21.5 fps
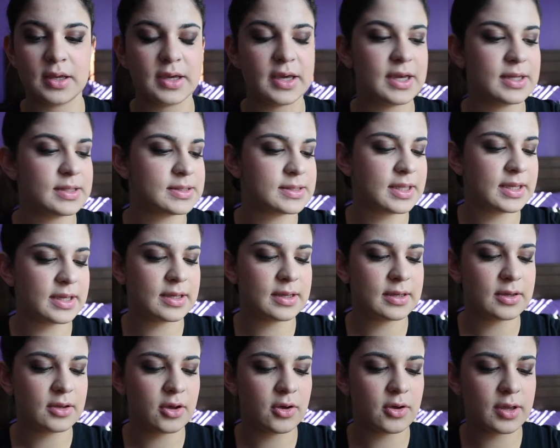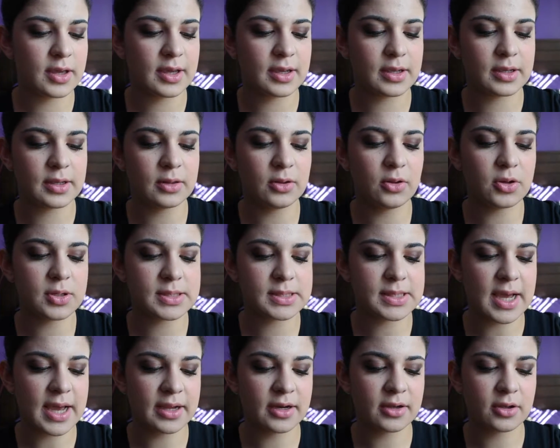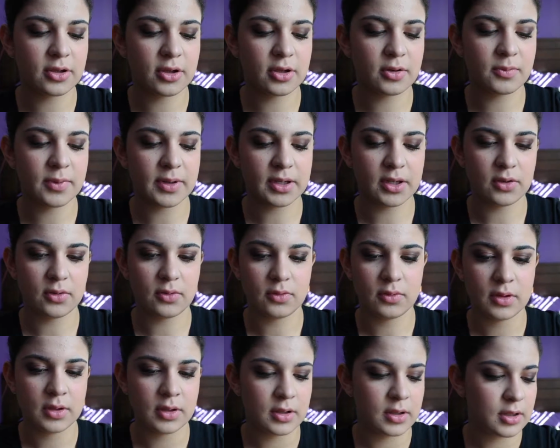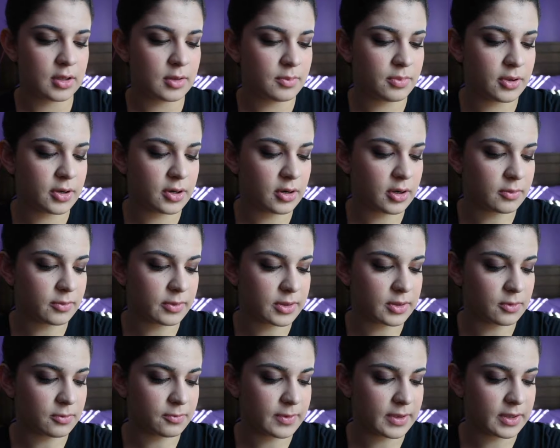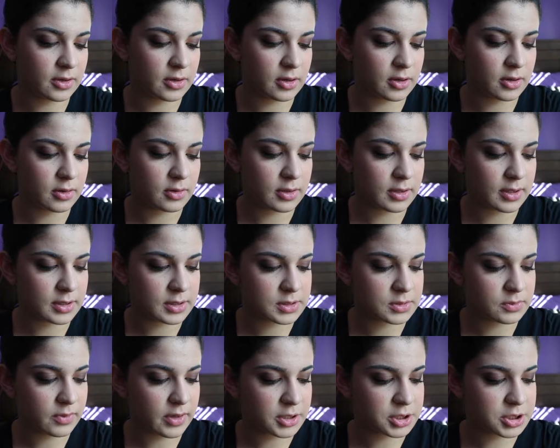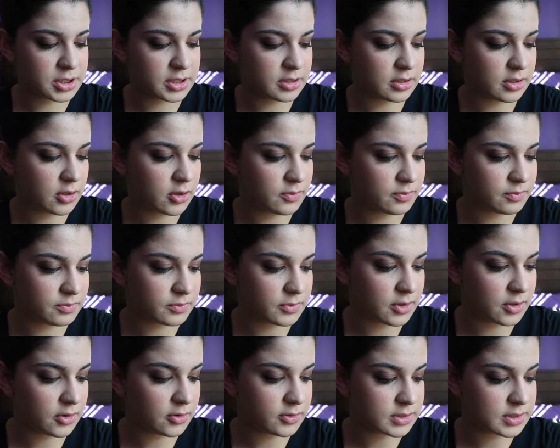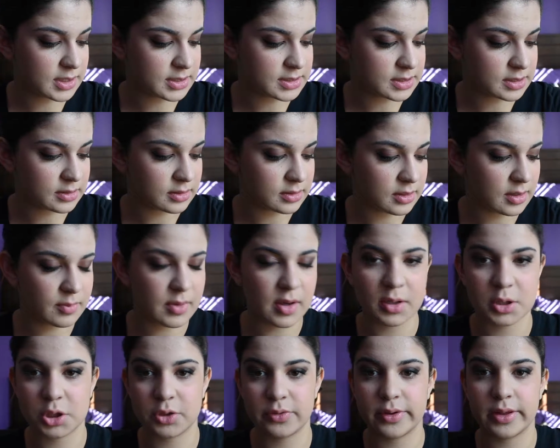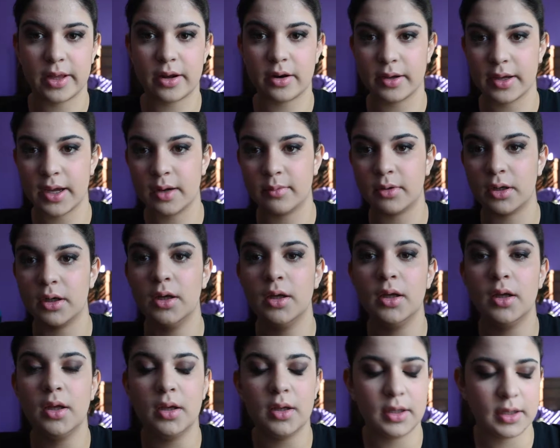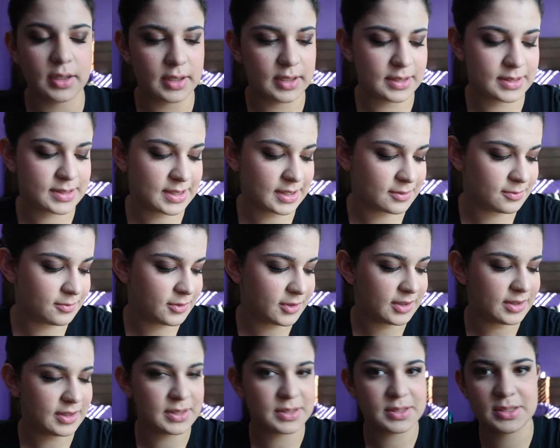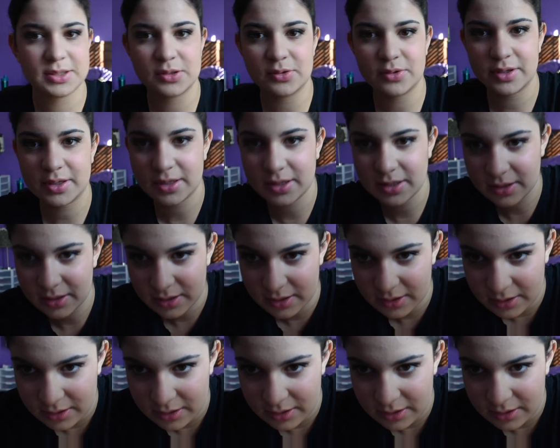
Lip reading: It's, like, it looks kind of good when you put it on with your finger and swatch it. Oh, no, it doesn't. I'm not showing that on camera. It's, like, really streaky.